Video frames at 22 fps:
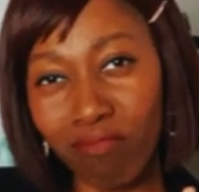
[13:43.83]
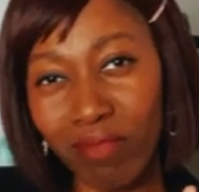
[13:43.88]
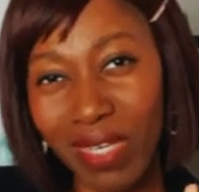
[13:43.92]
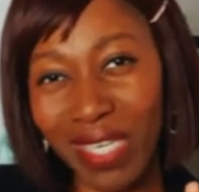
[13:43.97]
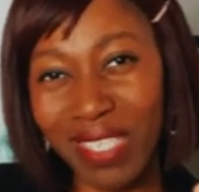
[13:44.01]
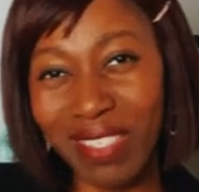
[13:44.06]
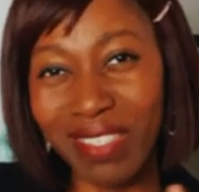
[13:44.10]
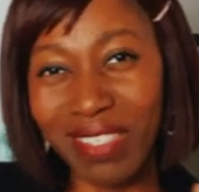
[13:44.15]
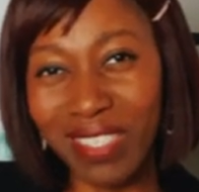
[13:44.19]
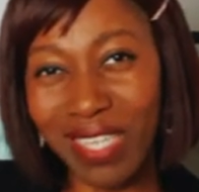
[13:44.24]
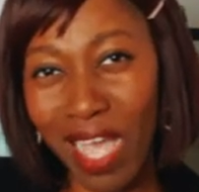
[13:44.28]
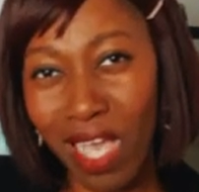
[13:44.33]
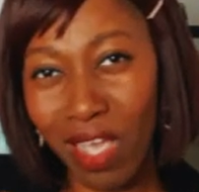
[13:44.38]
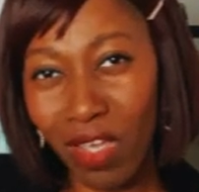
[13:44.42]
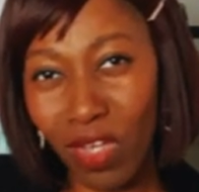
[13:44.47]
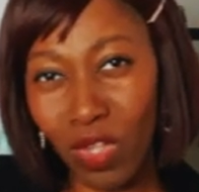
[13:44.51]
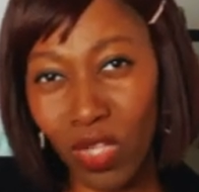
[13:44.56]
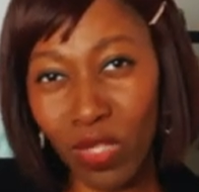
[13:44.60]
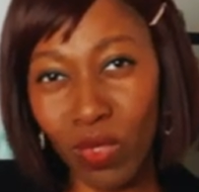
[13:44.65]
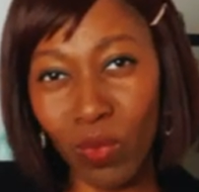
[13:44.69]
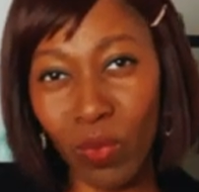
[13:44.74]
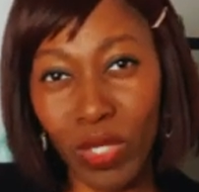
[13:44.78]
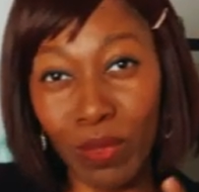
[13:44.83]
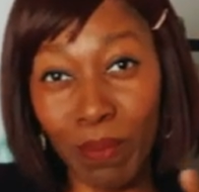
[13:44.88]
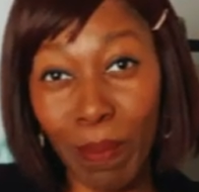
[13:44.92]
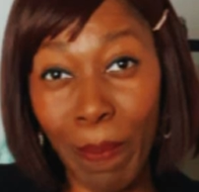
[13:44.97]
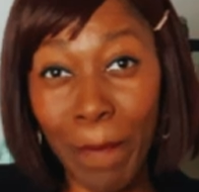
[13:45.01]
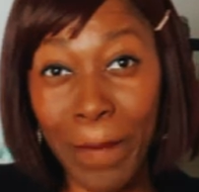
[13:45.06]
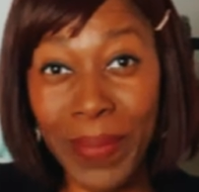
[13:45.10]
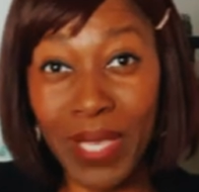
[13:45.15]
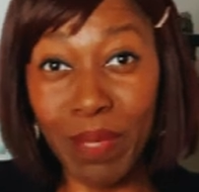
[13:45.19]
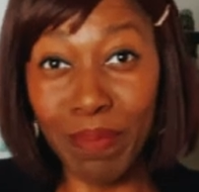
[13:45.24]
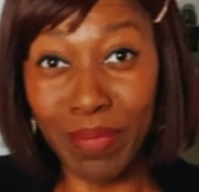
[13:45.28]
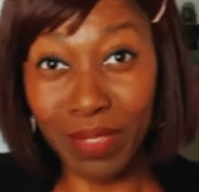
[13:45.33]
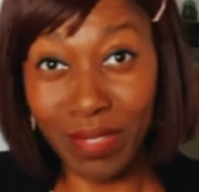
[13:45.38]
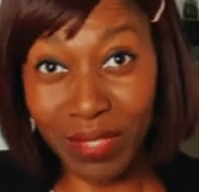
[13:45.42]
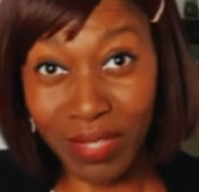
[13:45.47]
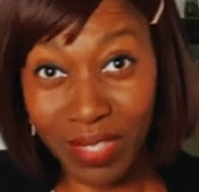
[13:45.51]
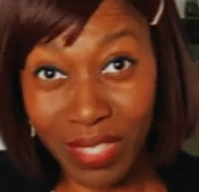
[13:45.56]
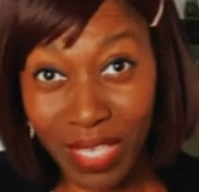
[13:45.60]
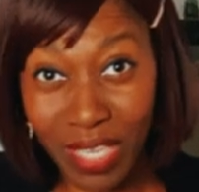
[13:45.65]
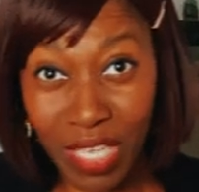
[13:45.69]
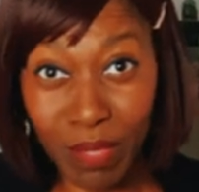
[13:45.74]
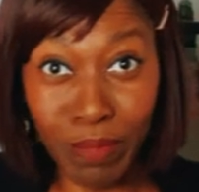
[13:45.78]
entangle what people
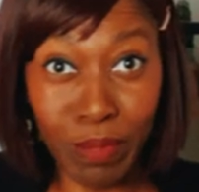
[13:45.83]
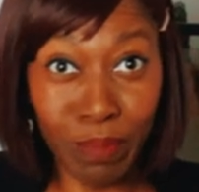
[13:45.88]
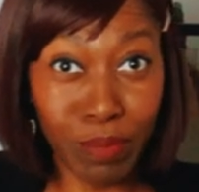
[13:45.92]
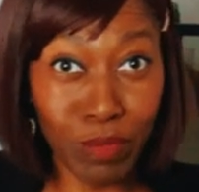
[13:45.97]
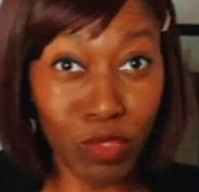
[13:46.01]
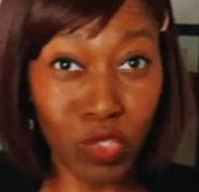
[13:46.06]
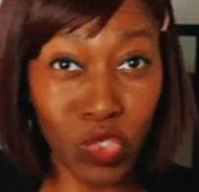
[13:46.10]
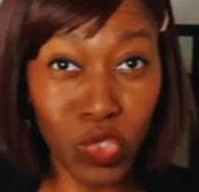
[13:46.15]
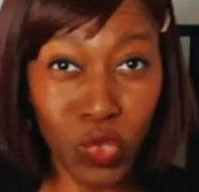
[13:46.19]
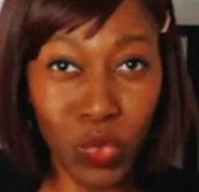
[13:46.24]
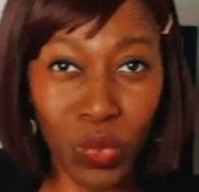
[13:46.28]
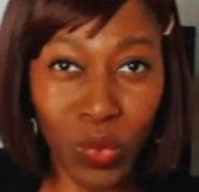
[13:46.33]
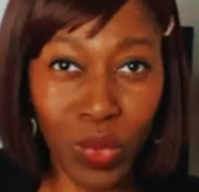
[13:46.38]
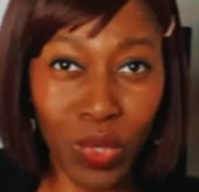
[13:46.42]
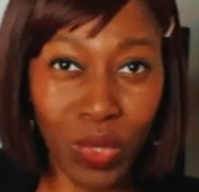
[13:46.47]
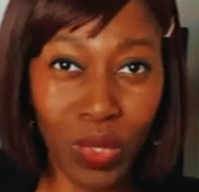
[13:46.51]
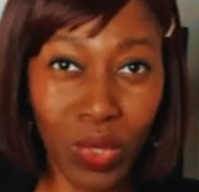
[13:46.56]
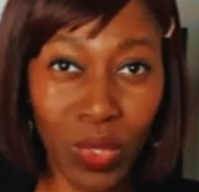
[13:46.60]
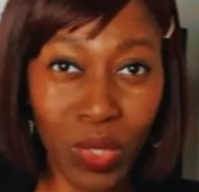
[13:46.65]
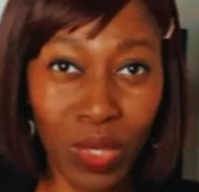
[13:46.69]
say and people do